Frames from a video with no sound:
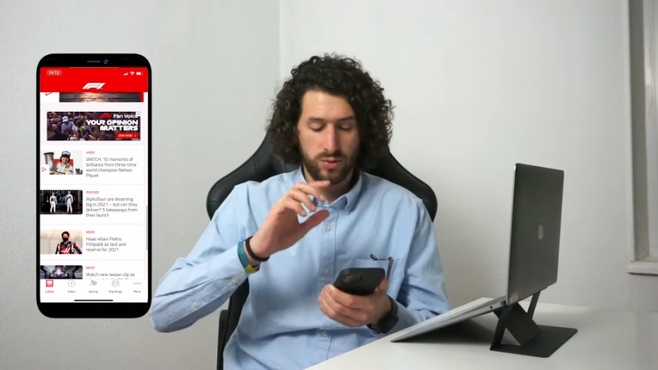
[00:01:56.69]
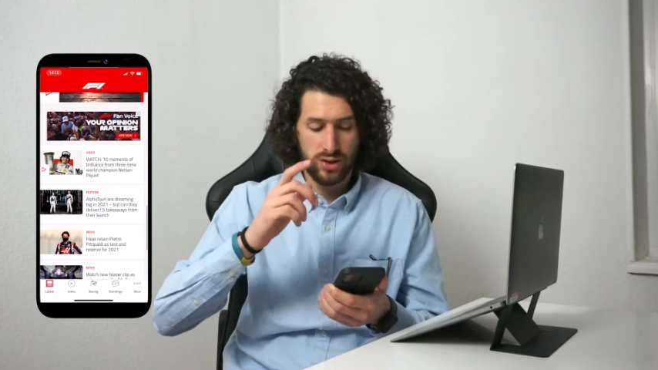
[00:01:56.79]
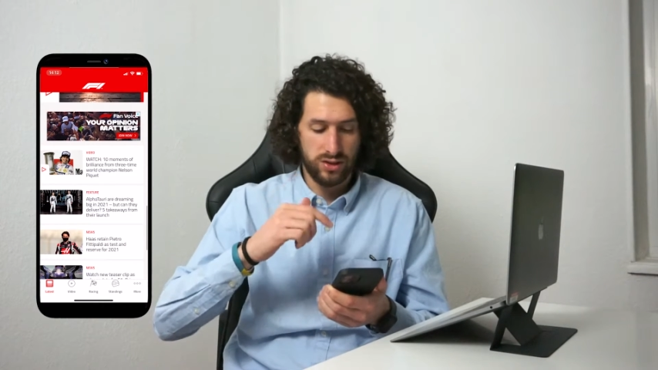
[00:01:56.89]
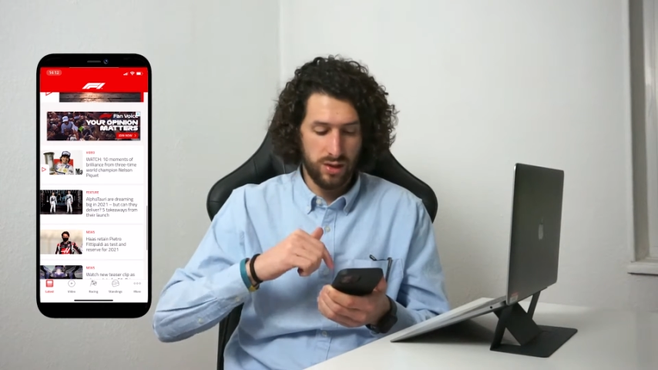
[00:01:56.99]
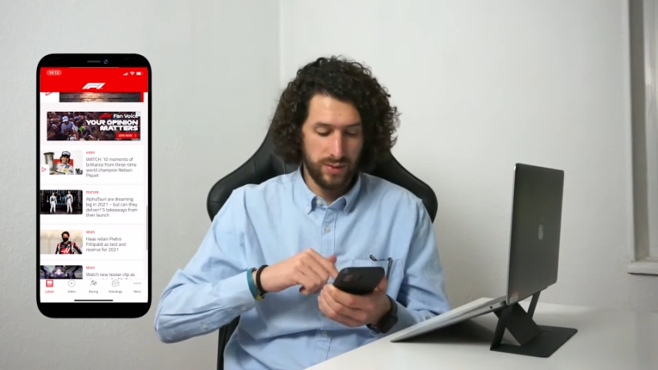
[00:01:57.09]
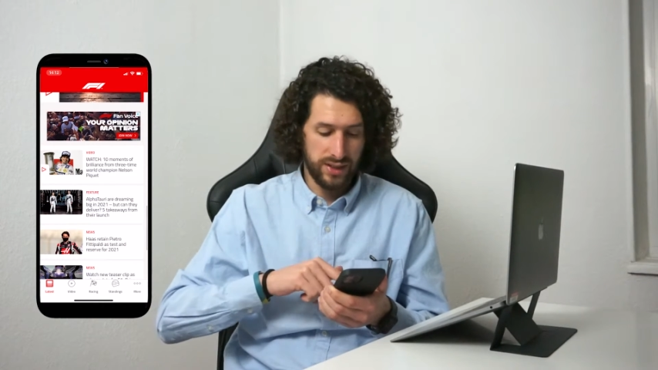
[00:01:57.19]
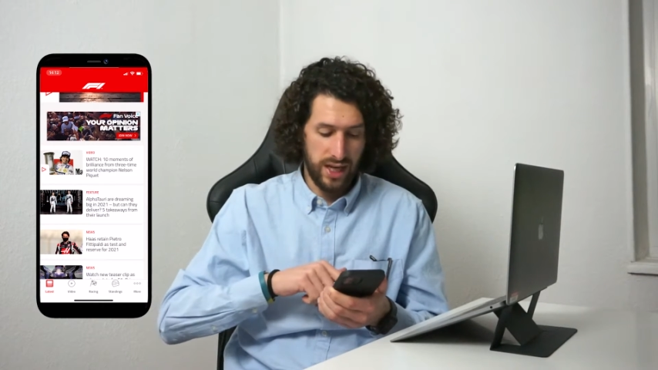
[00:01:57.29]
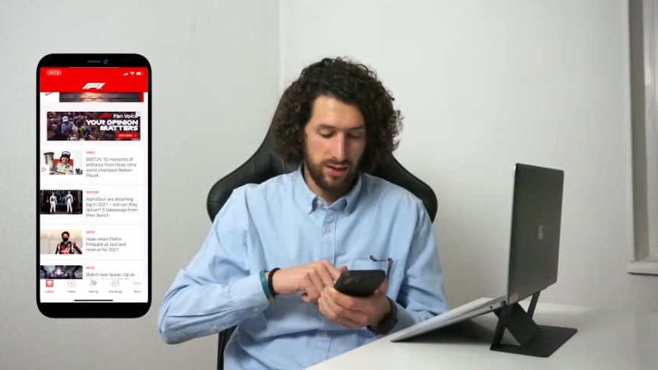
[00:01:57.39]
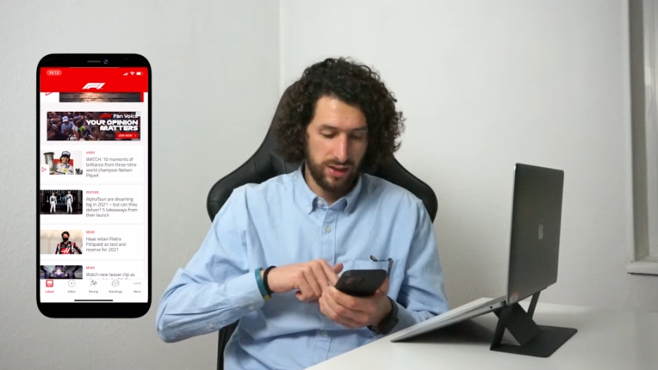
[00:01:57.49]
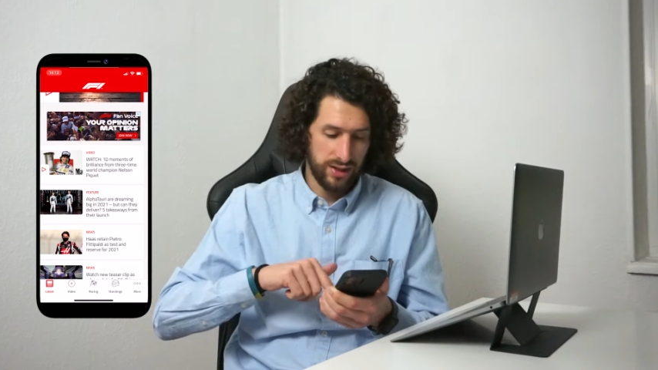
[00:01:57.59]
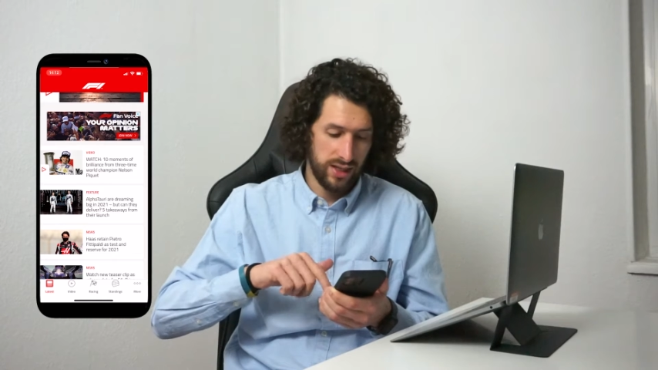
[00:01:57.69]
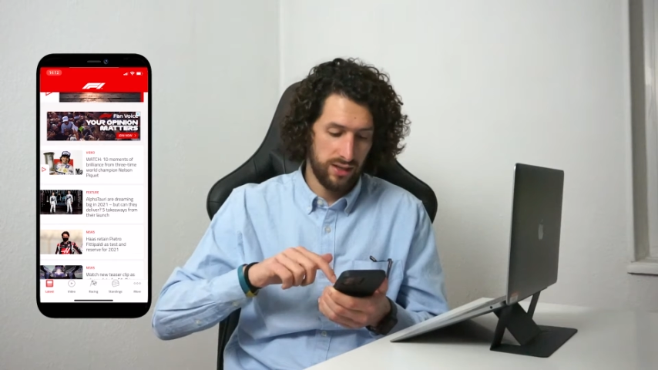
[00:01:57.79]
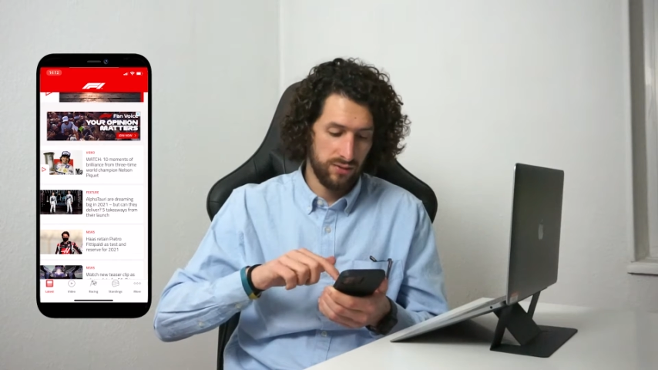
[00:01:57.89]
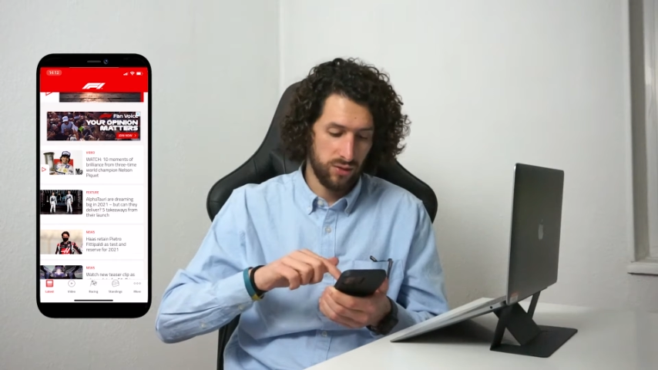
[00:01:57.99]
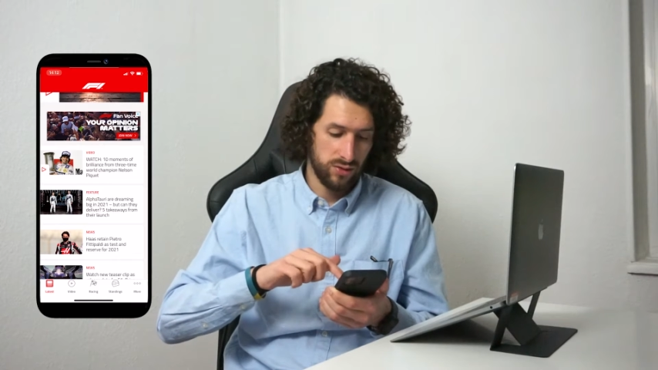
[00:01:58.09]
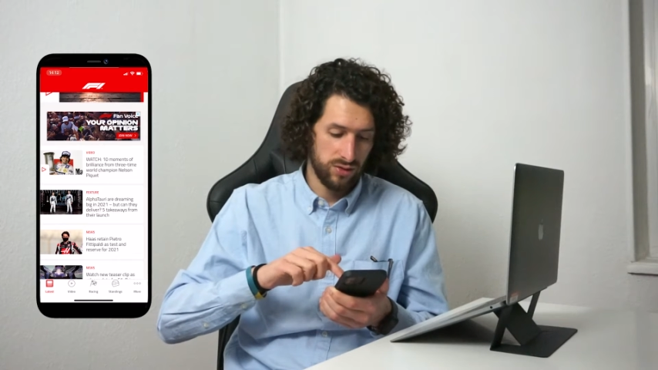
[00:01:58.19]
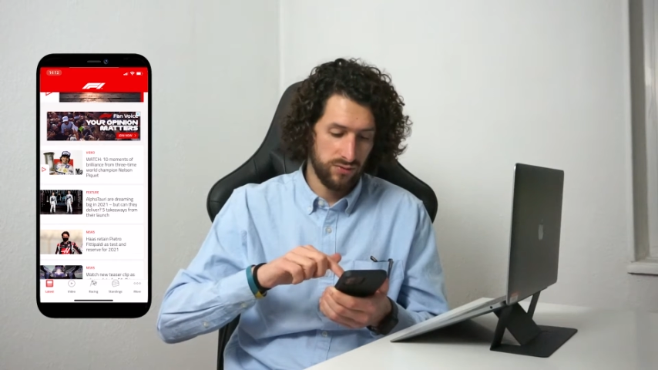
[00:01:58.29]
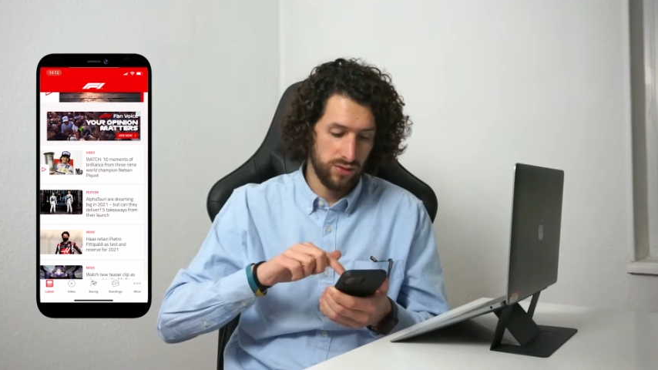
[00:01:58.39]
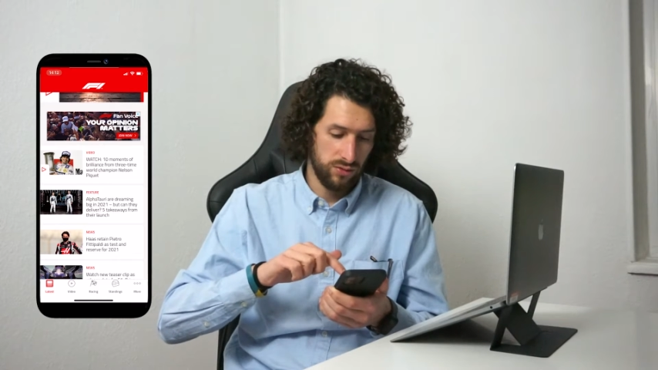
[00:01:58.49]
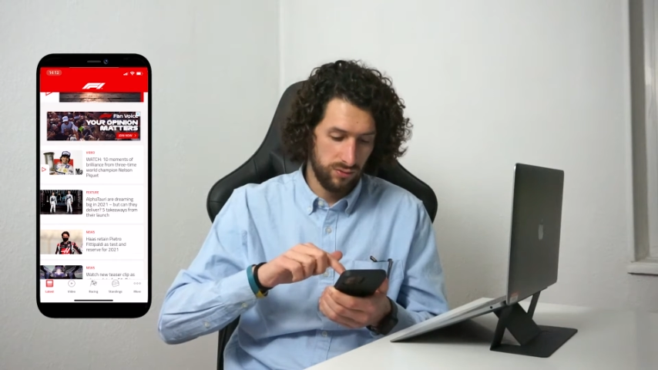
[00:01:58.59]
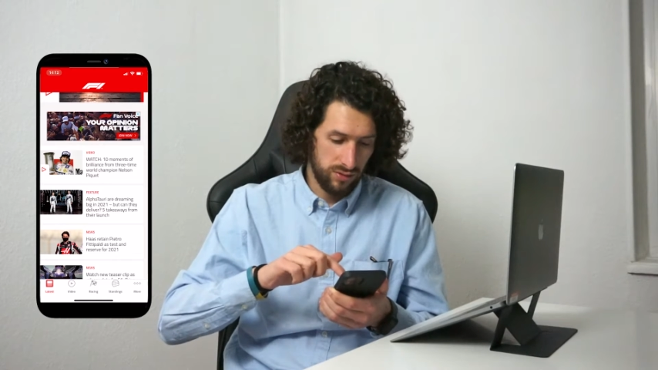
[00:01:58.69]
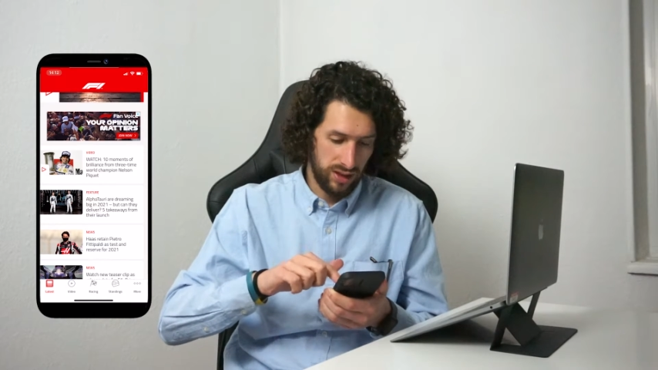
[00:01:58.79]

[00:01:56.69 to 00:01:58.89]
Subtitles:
which is up and down, and then of course if you